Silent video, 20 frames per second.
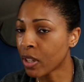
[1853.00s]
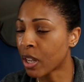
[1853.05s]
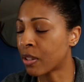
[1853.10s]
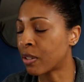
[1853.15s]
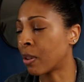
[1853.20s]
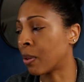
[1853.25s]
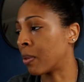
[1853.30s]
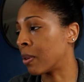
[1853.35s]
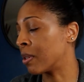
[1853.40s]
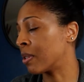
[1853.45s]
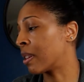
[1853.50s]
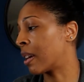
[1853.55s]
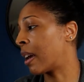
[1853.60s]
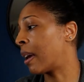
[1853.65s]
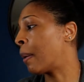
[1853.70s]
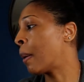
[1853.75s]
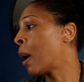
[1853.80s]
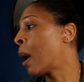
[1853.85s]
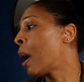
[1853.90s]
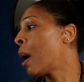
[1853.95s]
So there's
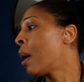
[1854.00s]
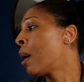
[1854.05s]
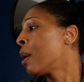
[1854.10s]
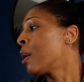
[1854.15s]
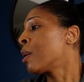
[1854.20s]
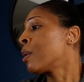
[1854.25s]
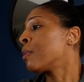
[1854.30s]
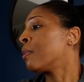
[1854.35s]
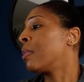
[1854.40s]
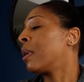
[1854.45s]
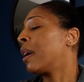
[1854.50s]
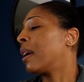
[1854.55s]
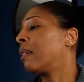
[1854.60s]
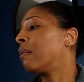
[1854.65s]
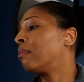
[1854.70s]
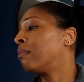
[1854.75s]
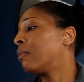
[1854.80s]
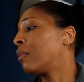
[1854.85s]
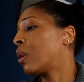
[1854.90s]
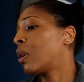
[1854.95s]
that. But